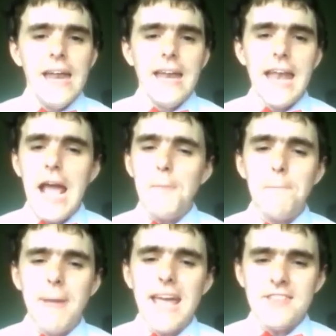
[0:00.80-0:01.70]
Now
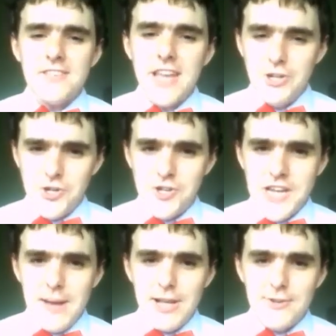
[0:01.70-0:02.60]
pay attention,
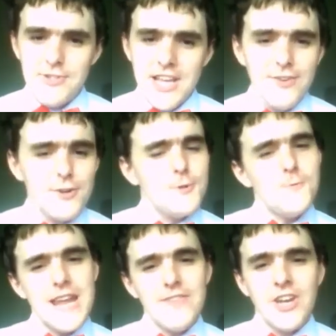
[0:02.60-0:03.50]
007. You
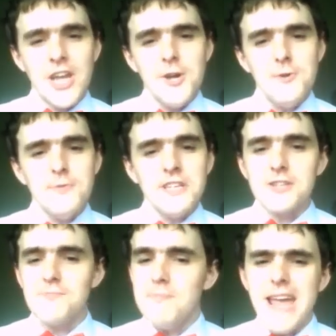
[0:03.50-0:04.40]
never know,
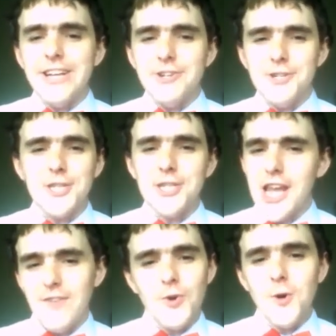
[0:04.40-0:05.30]
this may just
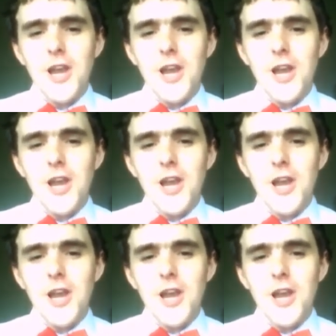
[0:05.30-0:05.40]
save your